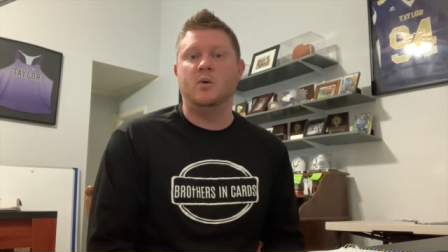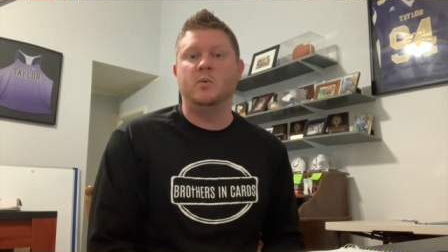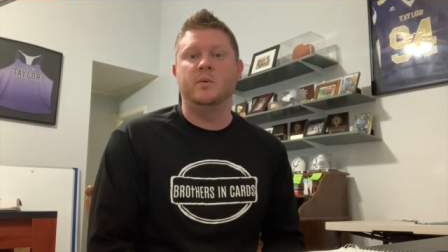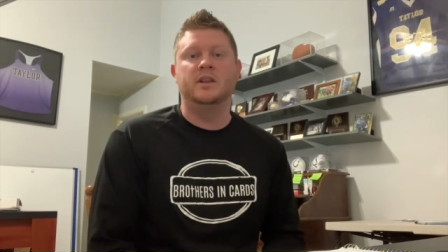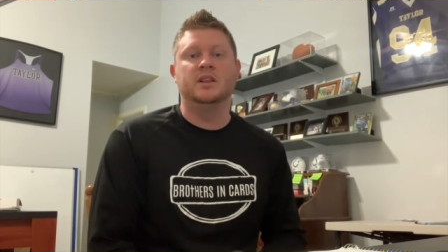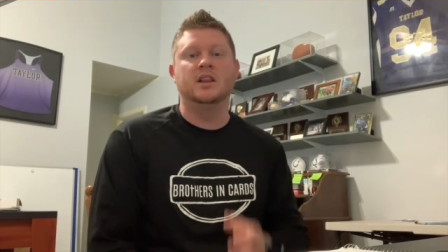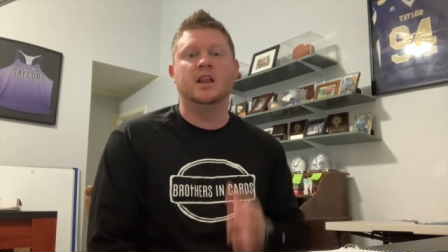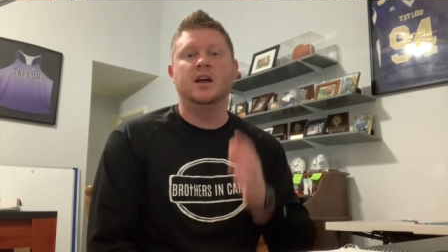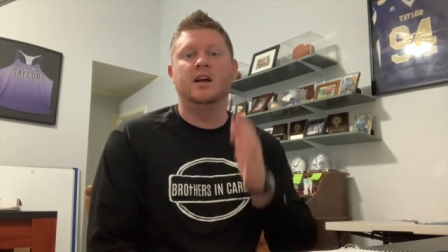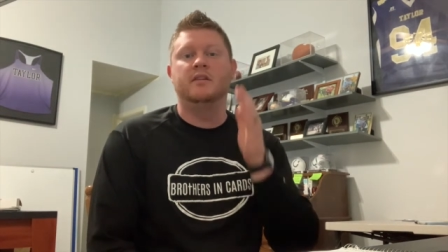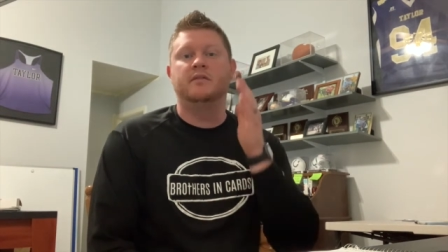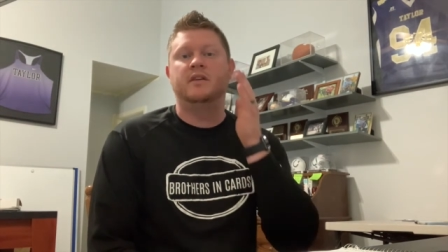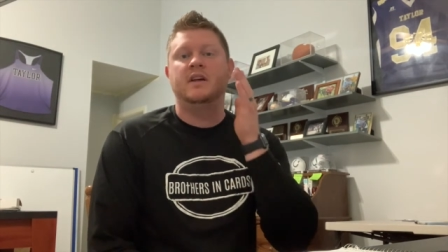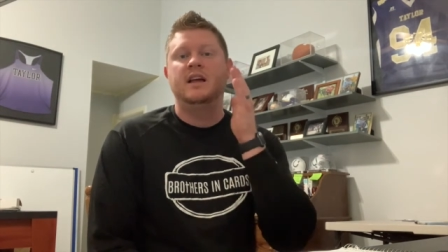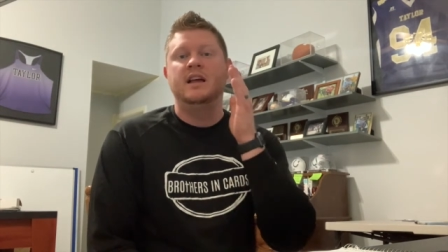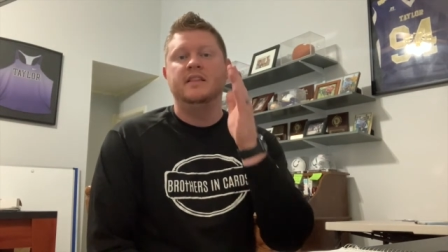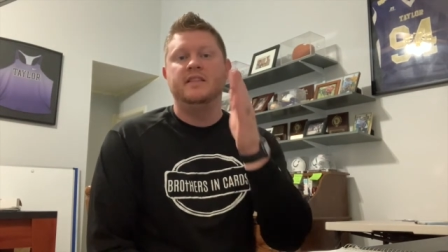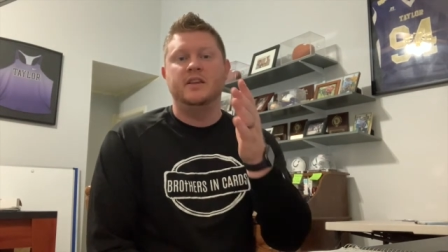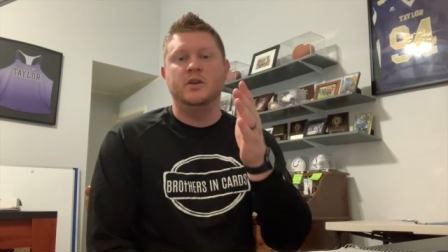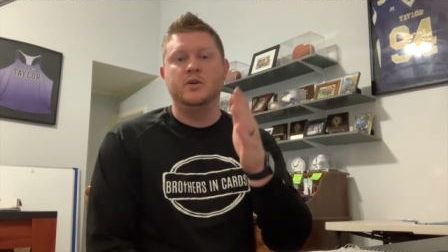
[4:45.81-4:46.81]
and we
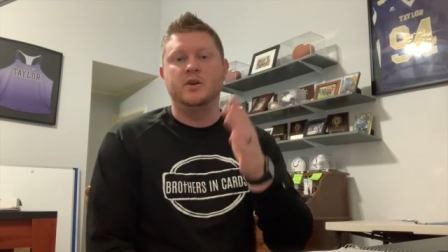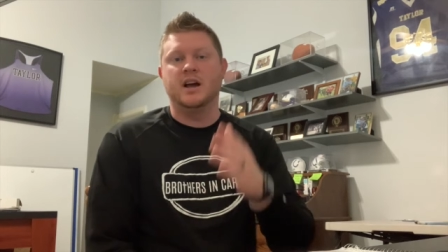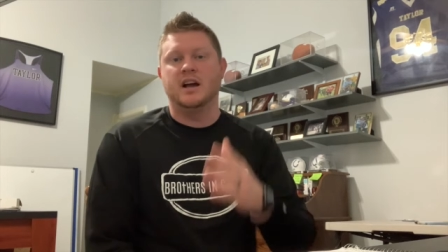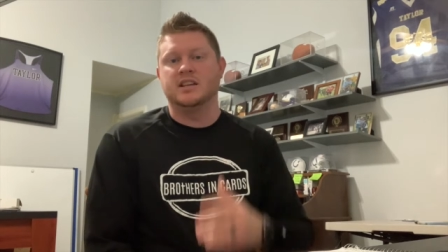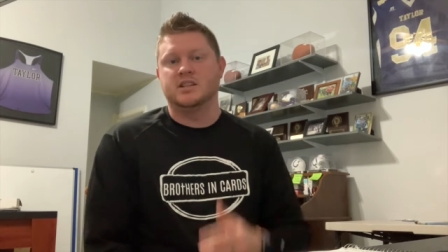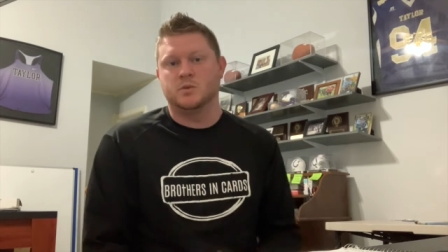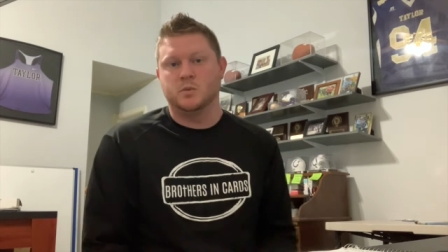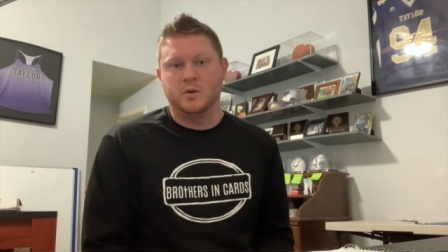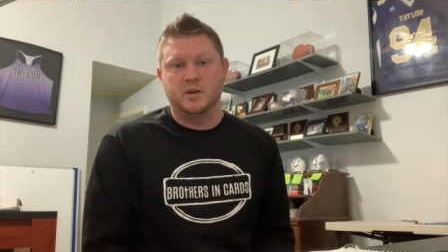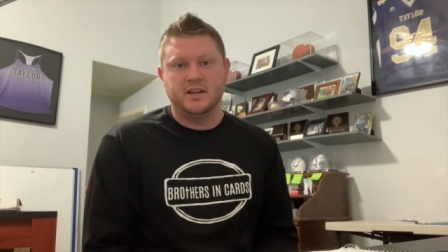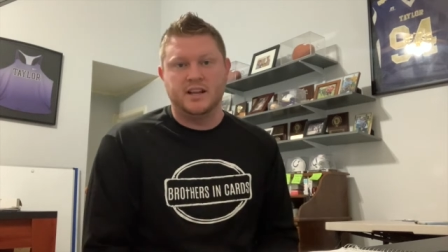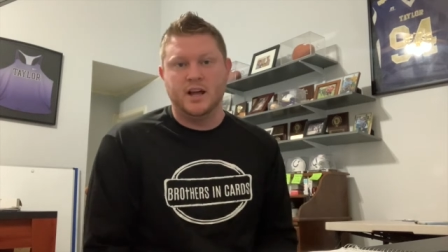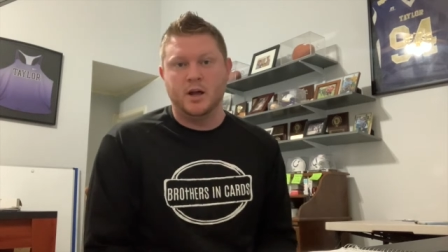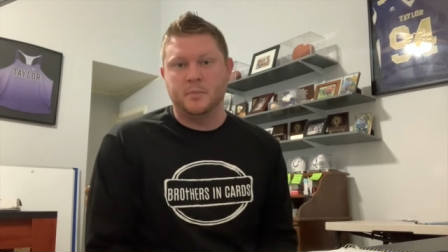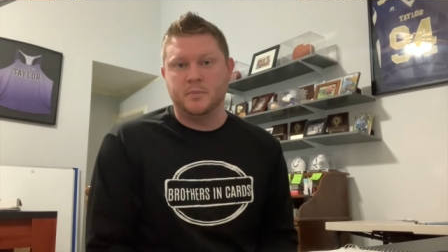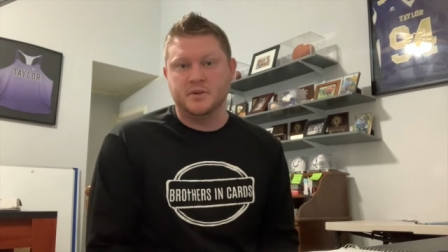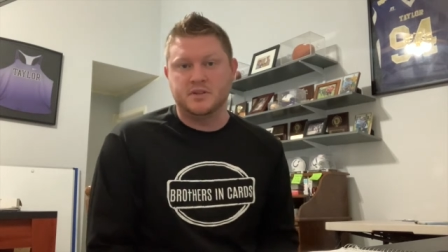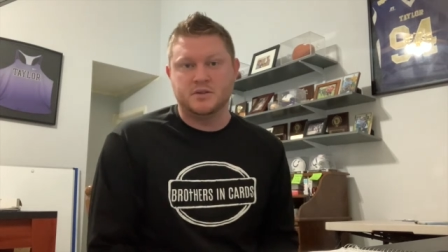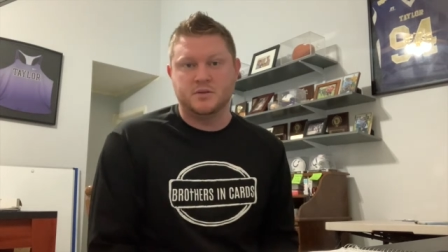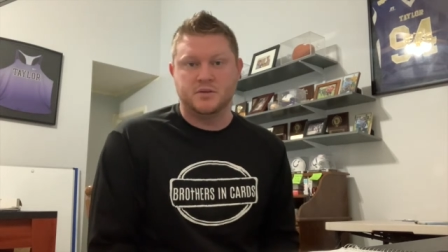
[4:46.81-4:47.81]
love that you guys are willing to
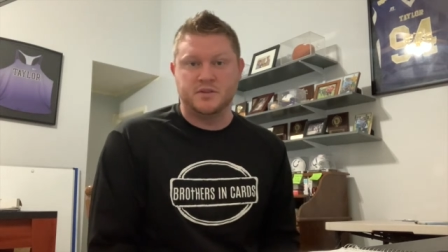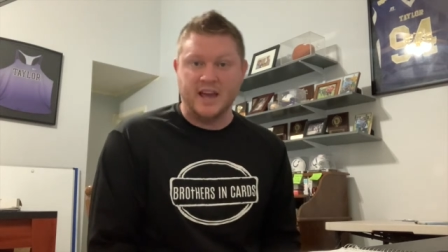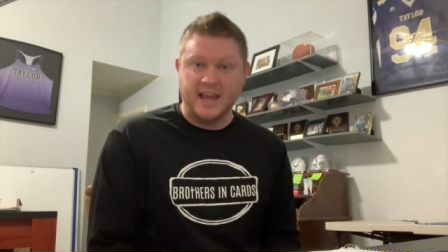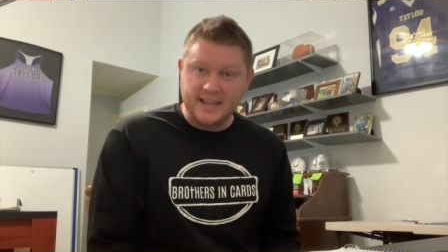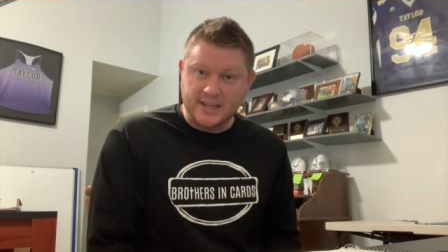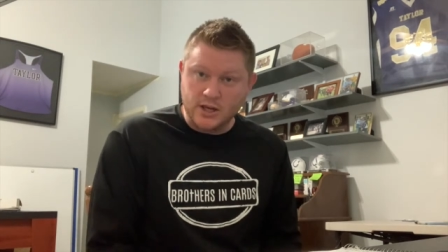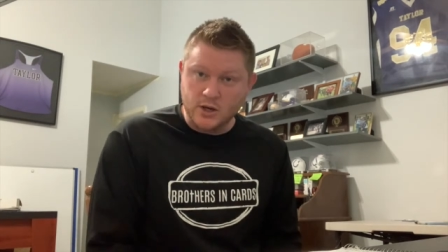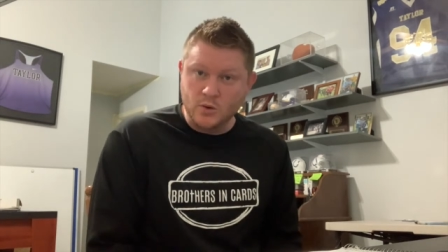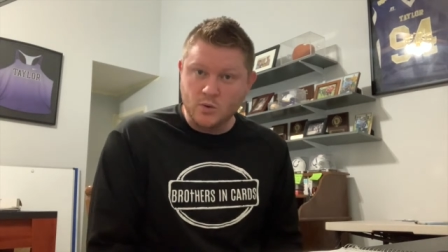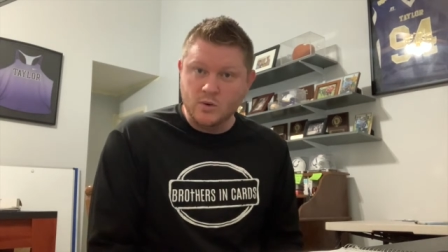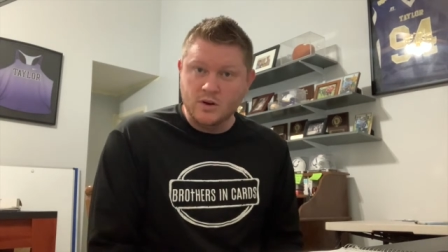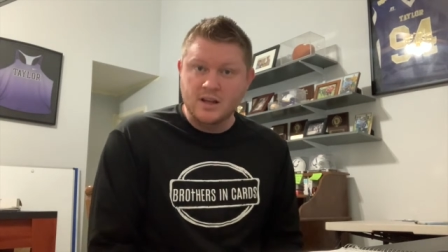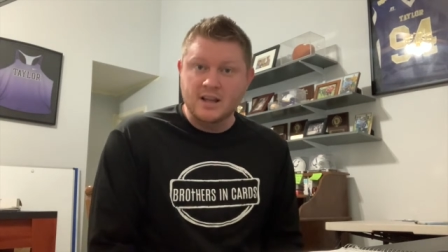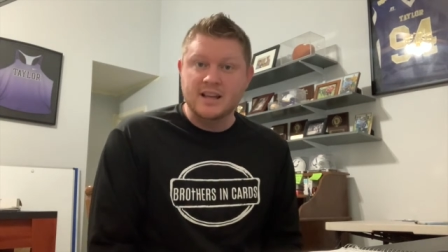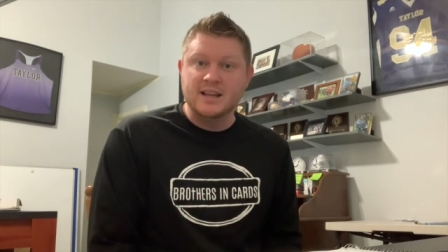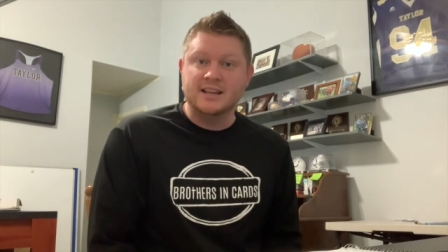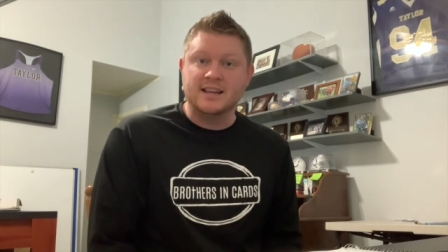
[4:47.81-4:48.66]
help us. So thank you.